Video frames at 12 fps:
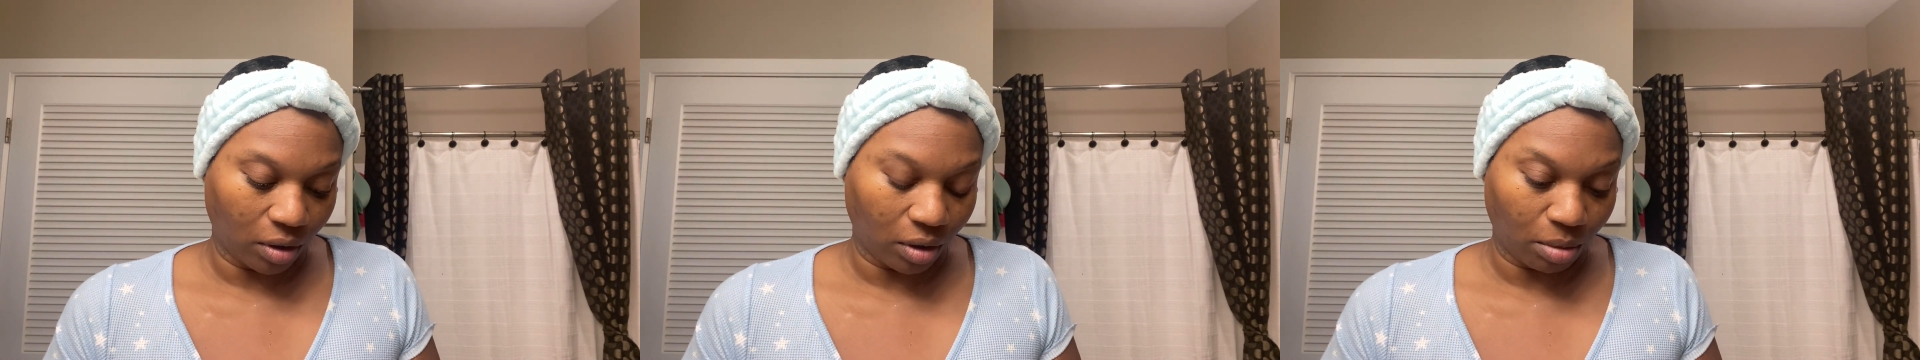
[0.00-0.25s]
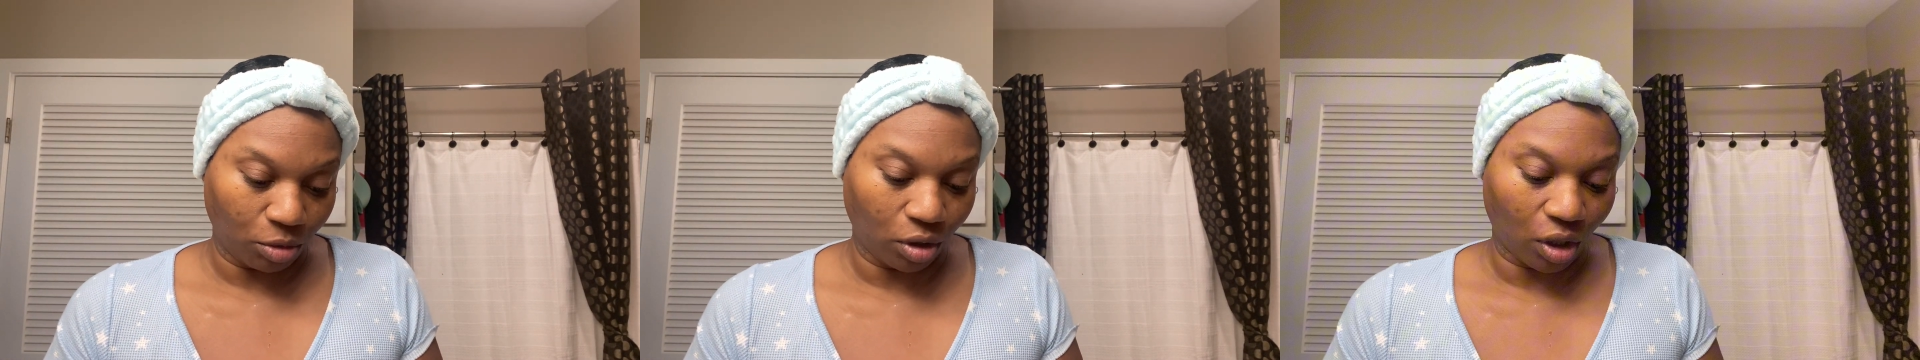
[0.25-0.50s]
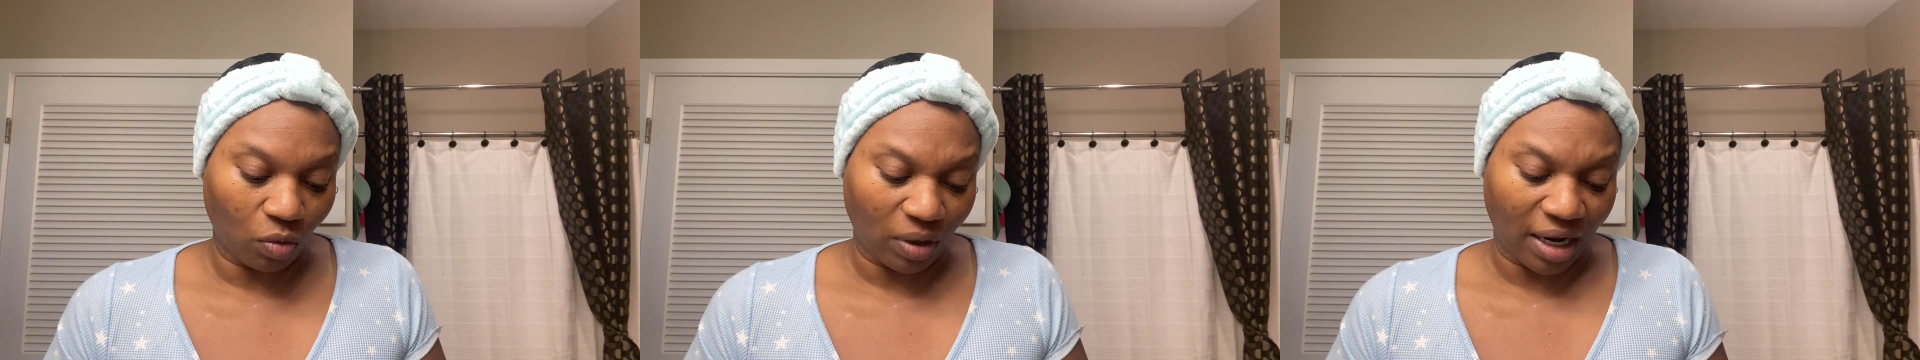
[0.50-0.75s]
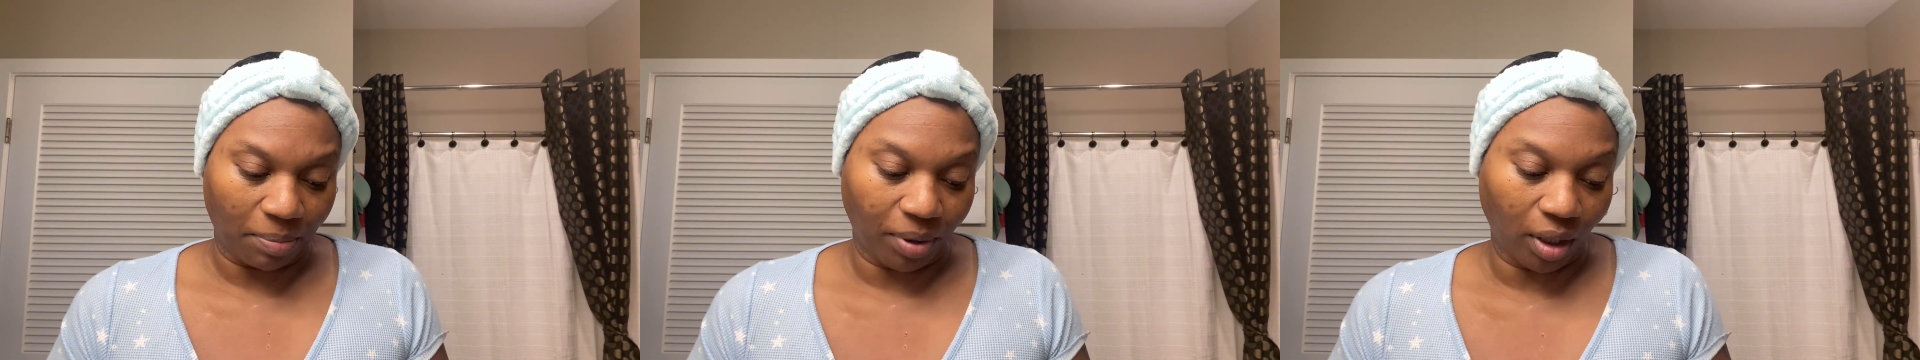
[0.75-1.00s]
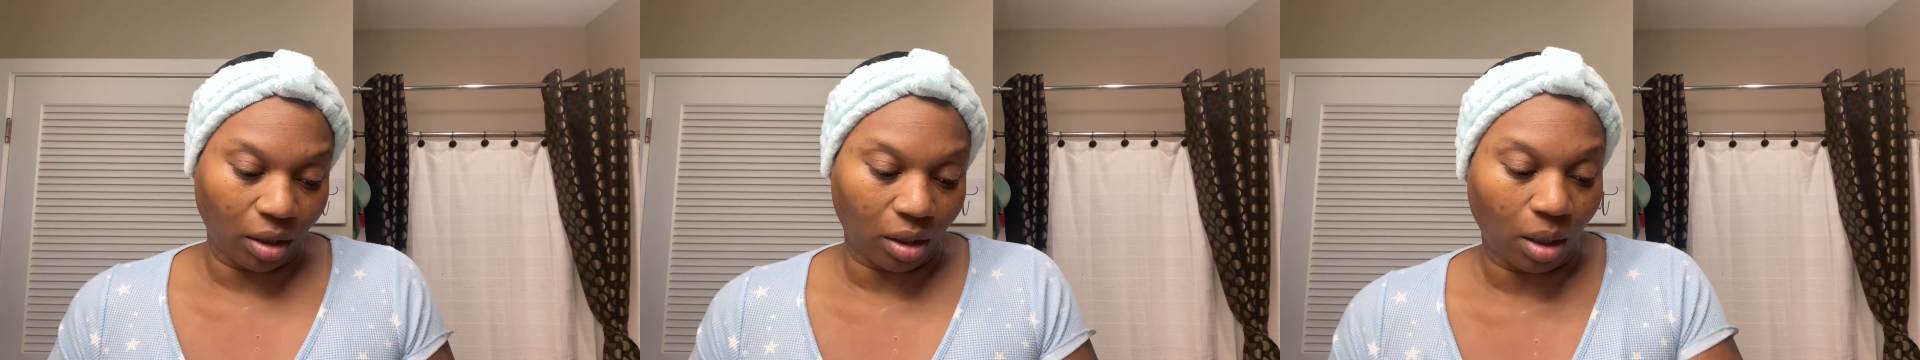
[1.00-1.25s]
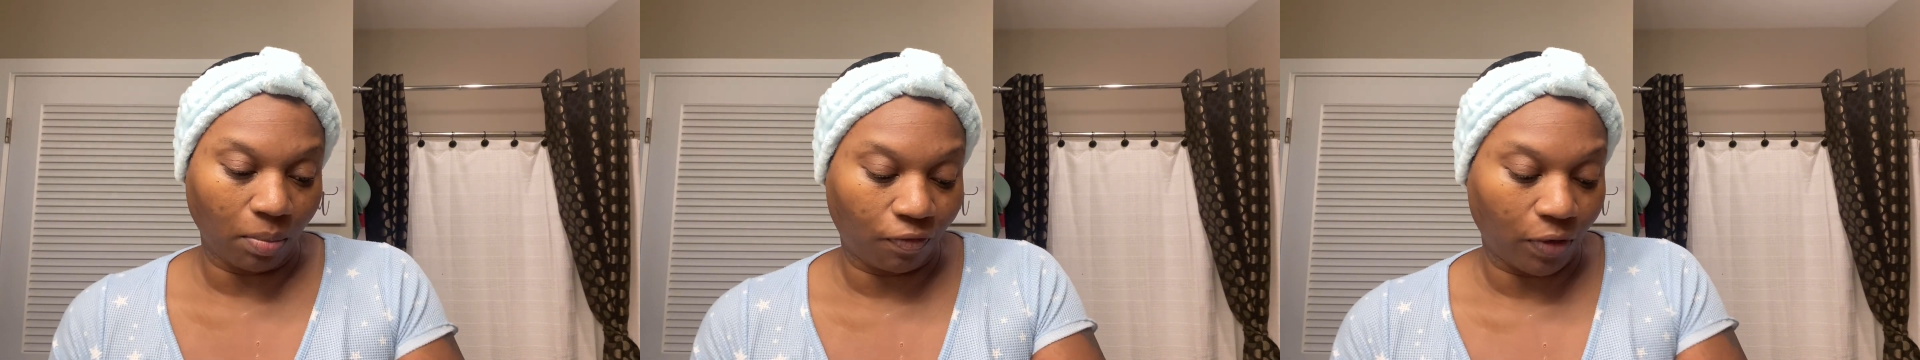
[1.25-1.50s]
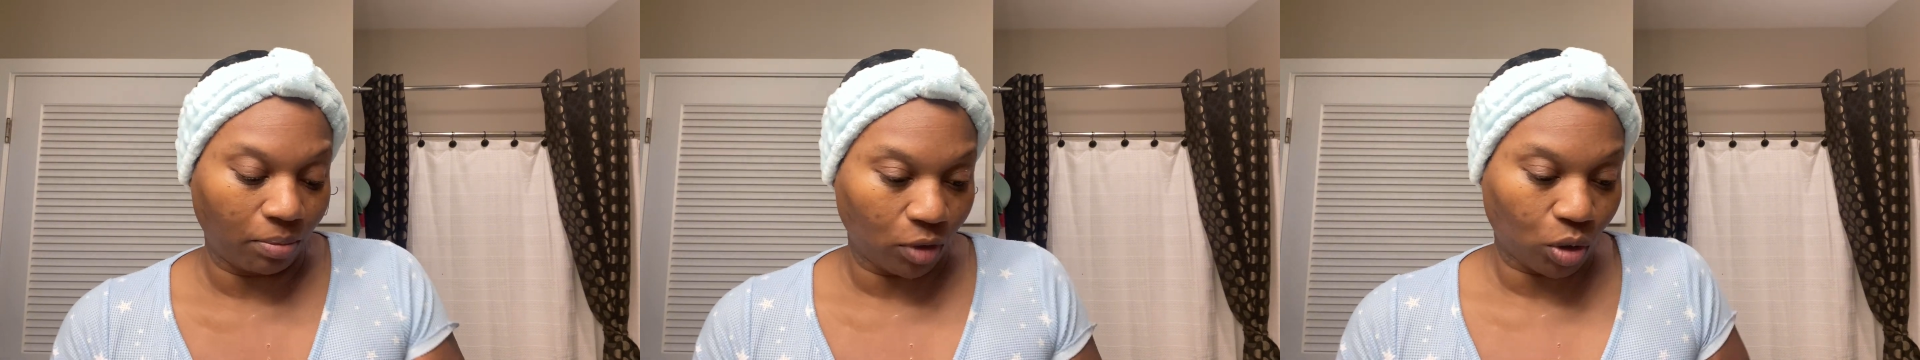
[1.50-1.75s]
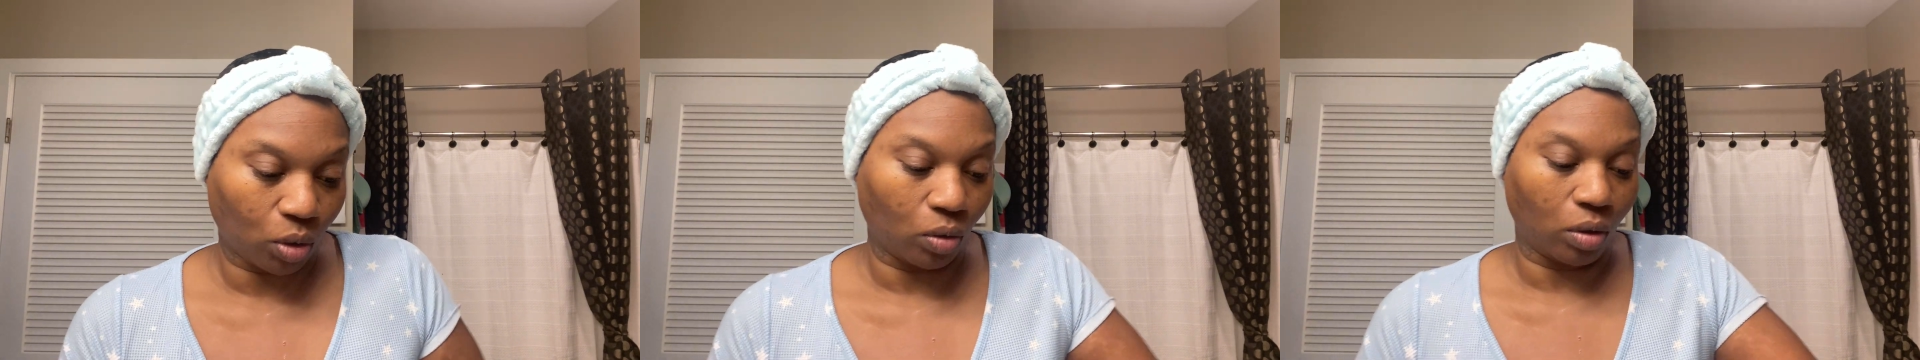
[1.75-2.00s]
um, you know, what I picked up from the
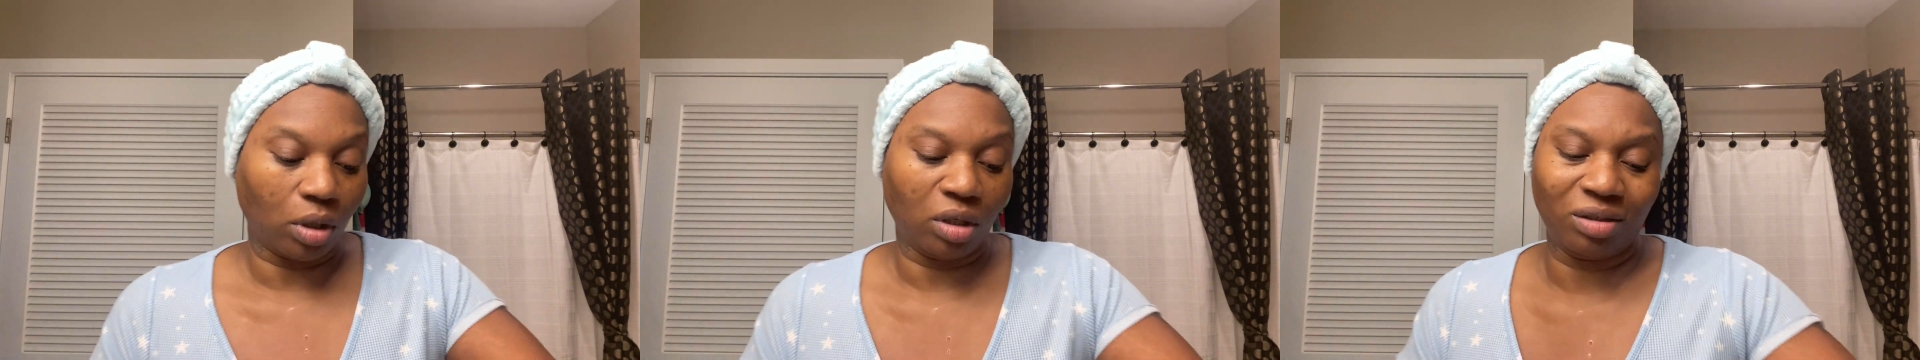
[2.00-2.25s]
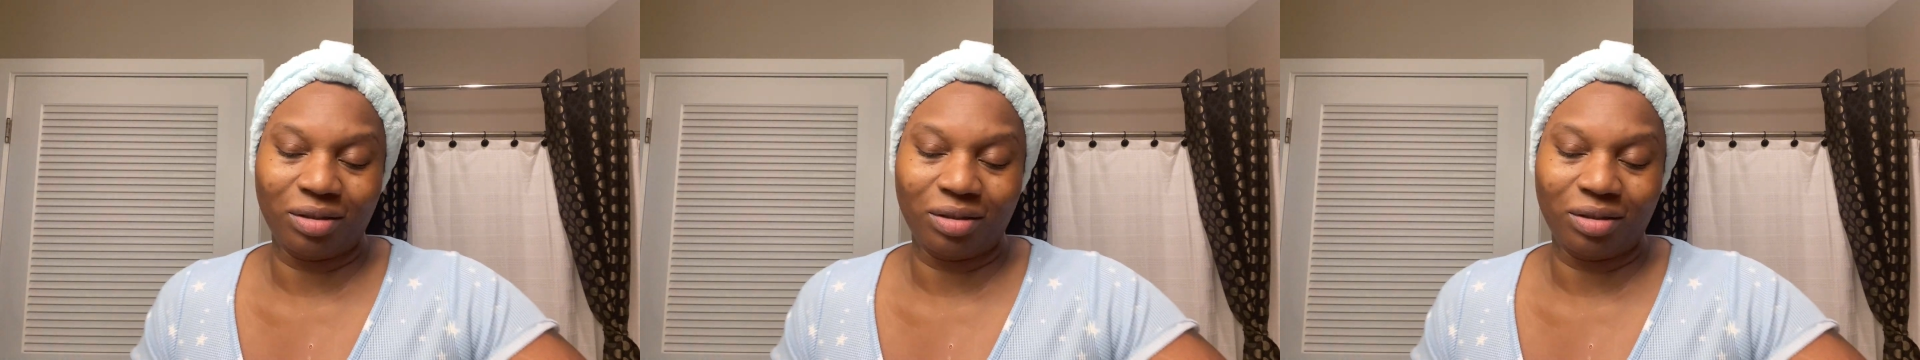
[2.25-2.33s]
store.